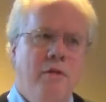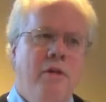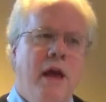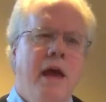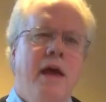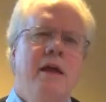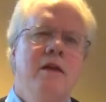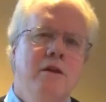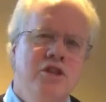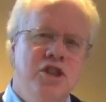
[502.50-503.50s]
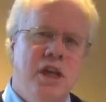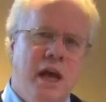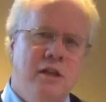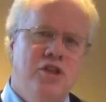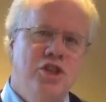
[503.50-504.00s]
They
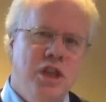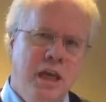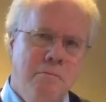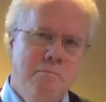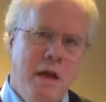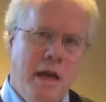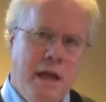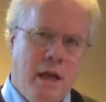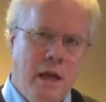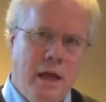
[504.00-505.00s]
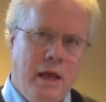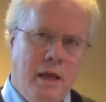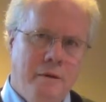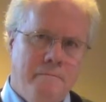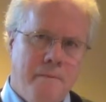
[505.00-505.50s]
sense
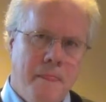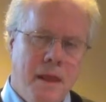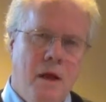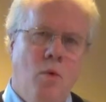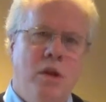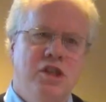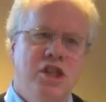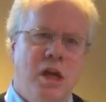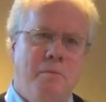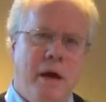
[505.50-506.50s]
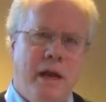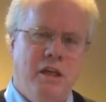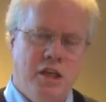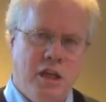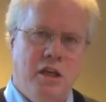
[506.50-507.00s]
immediately when
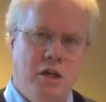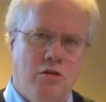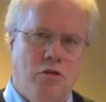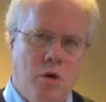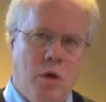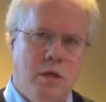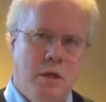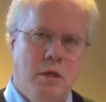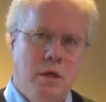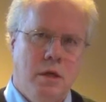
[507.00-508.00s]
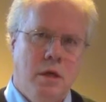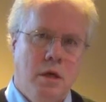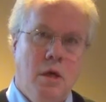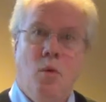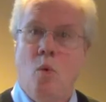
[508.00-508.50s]
somebody's incongruent.
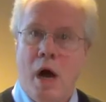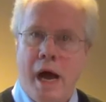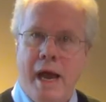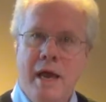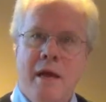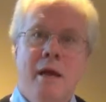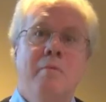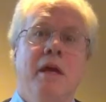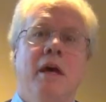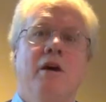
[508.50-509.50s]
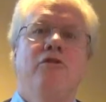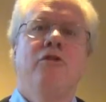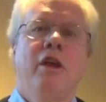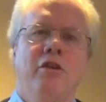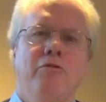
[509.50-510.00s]
Why? Because
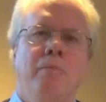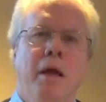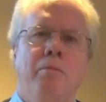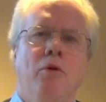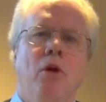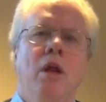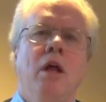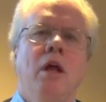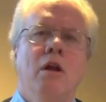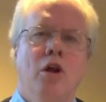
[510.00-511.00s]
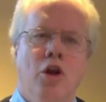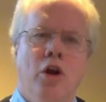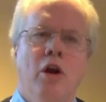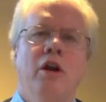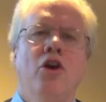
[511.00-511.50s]
these people
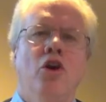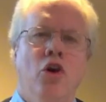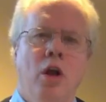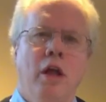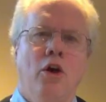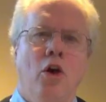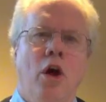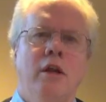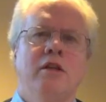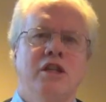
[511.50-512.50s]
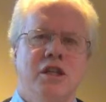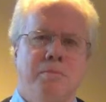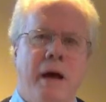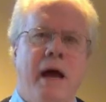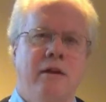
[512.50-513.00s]
learned early on to
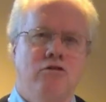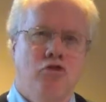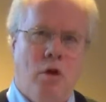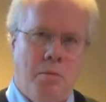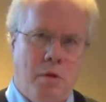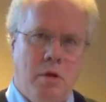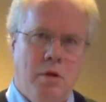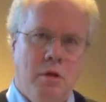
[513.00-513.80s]
spot trouble,